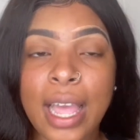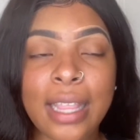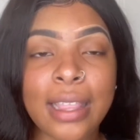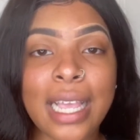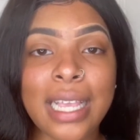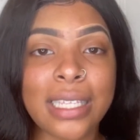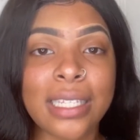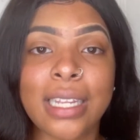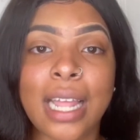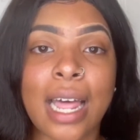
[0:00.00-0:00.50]

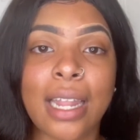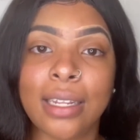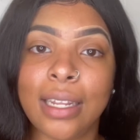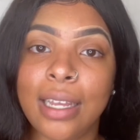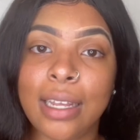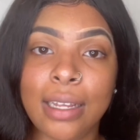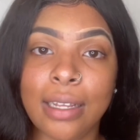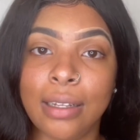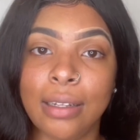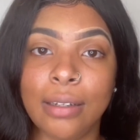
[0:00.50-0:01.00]
That's not
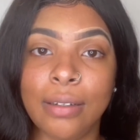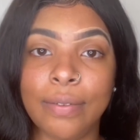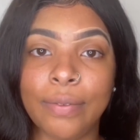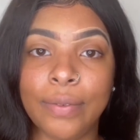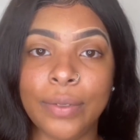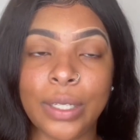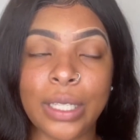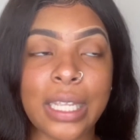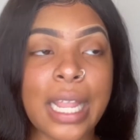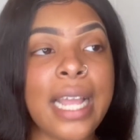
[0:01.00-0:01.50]
love.
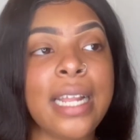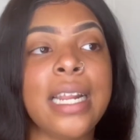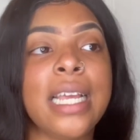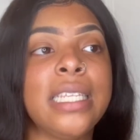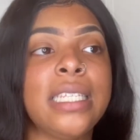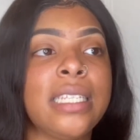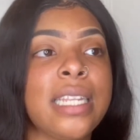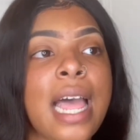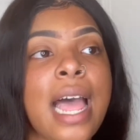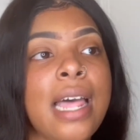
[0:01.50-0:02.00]
Like,
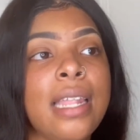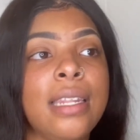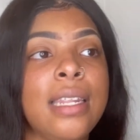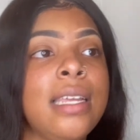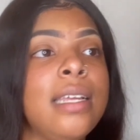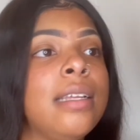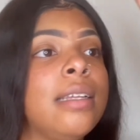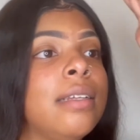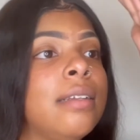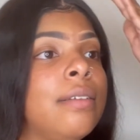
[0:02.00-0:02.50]
that's not
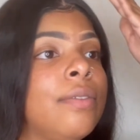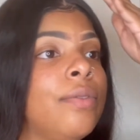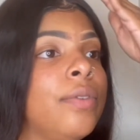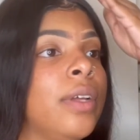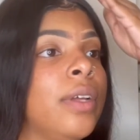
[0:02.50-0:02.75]
love.